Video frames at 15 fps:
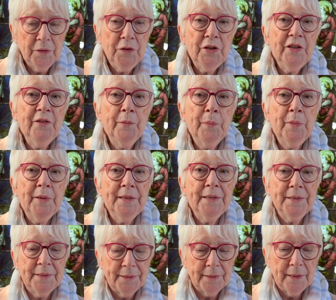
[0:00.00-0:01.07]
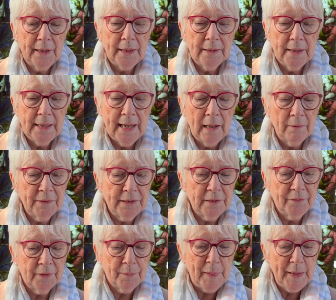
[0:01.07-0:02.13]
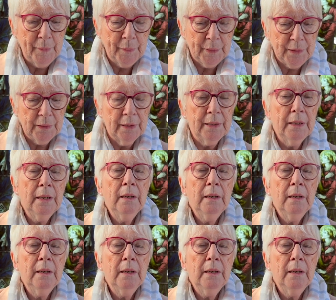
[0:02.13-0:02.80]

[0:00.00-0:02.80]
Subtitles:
chief priests and the elders of the people